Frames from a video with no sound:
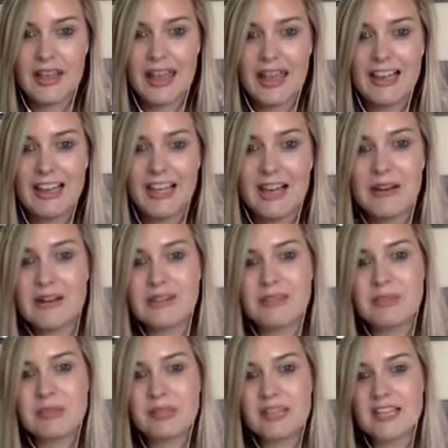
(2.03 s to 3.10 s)
Hello
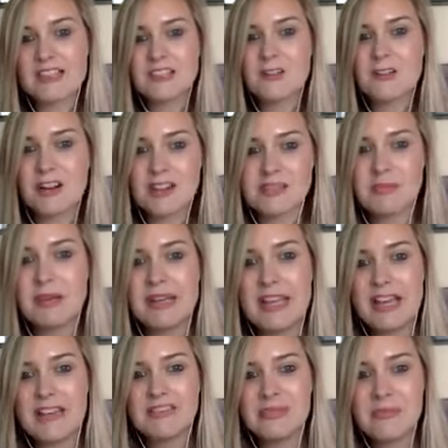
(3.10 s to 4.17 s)
everybody, it's Laura Husband
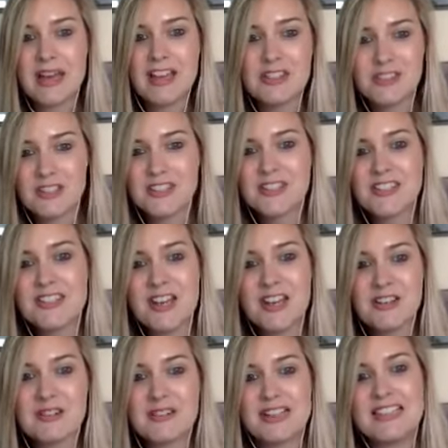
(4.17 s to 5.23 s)
here from Hairdressers
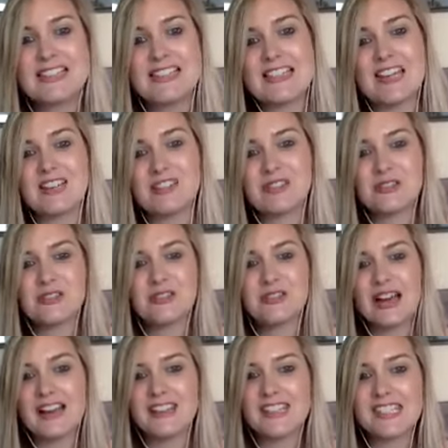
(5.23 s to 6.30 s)
Journal
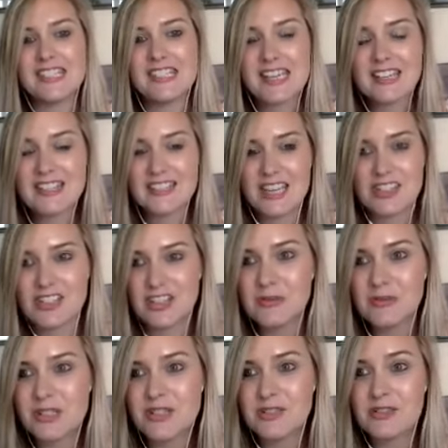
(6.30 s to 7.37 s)
International, and today's
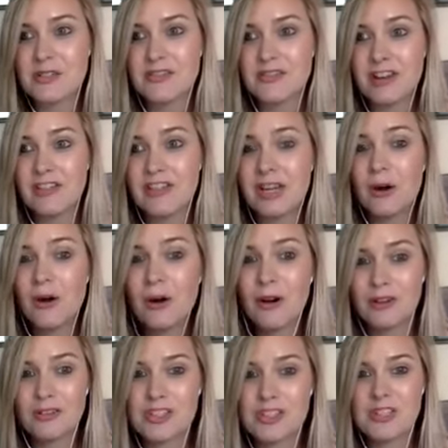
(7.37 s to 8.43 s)
session, which is on a very
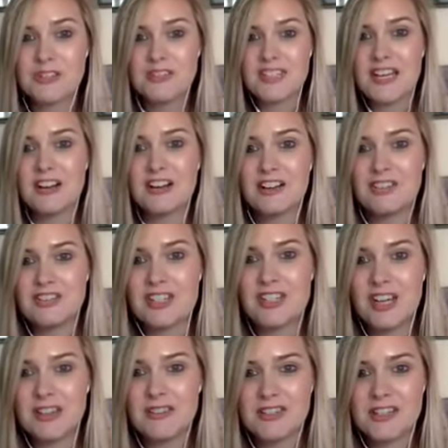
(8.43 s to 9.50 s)
hot Tuesday
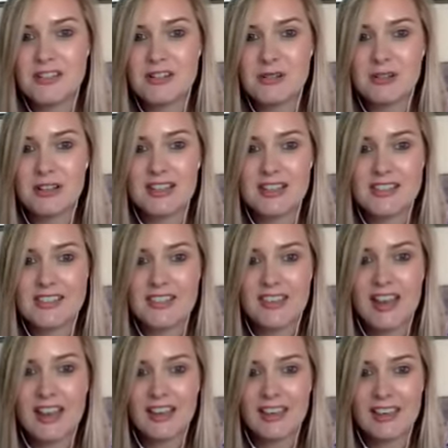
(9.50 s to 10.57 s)
afternoon, so I would like to
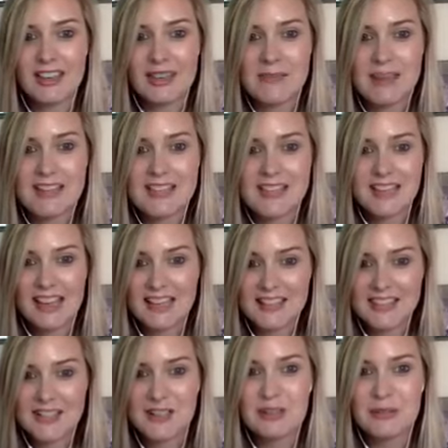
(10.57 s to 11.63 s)
thank the amazing
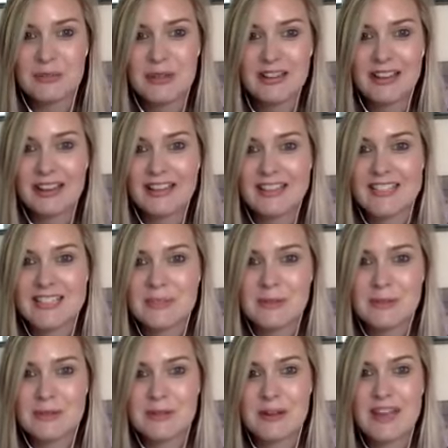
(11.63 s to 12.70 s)
Casey Coleman and his
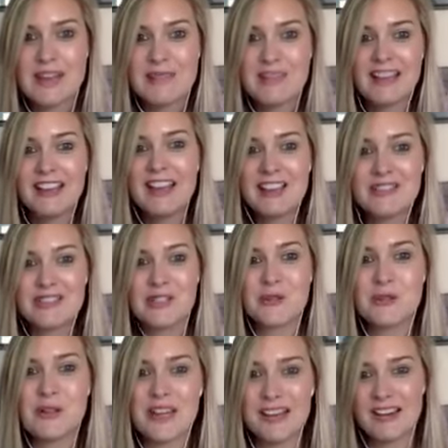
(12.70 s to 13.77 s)
model Amy for
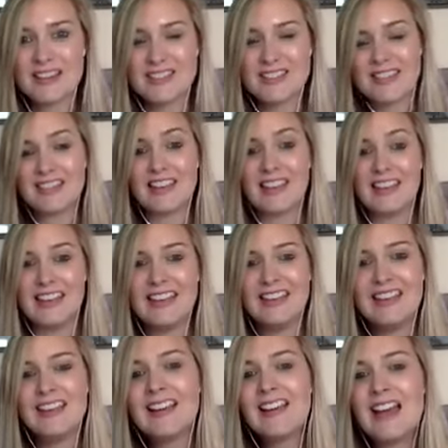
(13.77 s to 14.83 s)
joining us in the
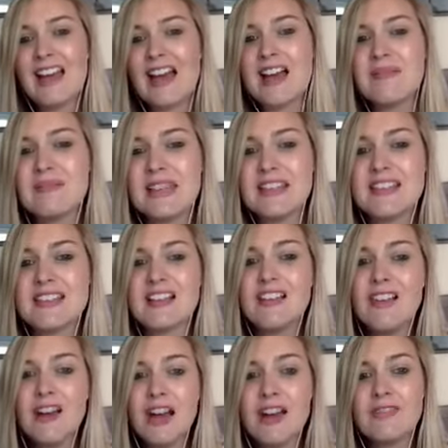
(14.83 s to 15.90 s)
heat. It's a
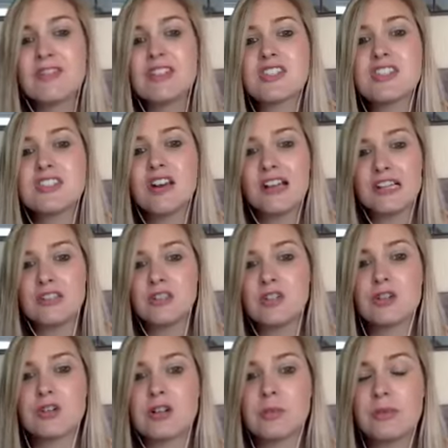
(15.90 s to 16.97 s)
live styling
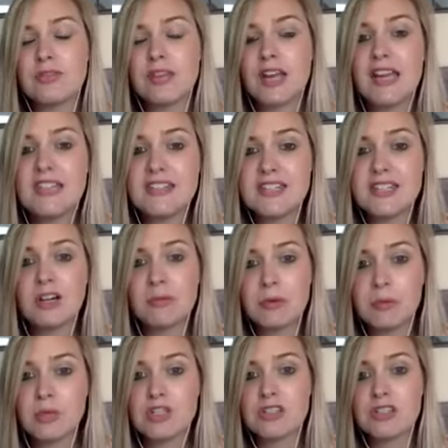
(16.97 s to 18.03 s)
tutorial with Casey
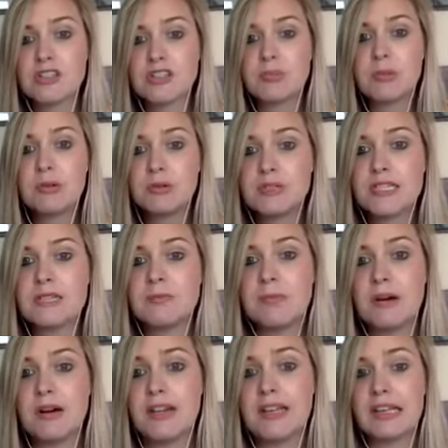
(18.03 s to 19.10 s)
Coleman, which is supported
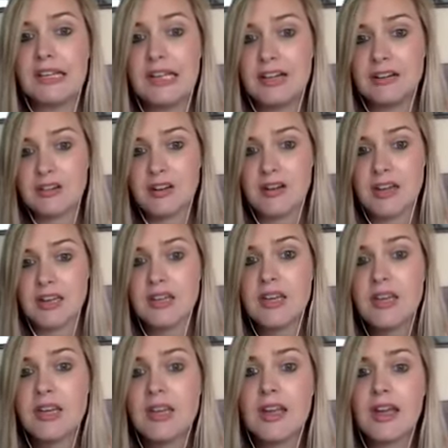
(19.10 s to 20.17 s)
by Cloud9,
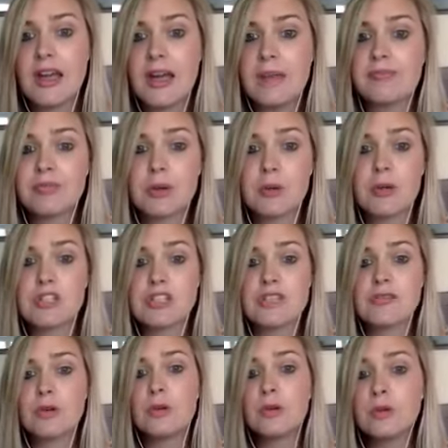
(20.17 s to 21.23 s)
which
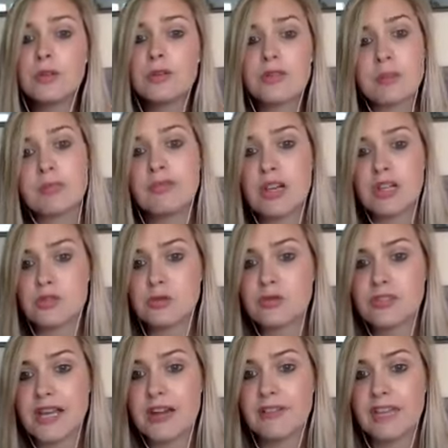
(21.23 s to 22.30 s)
is for all of the
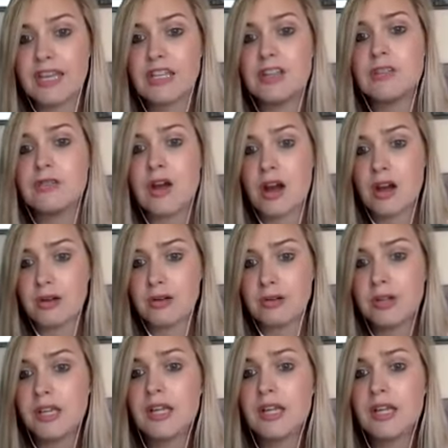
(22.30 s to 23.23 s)
professionals out there, you know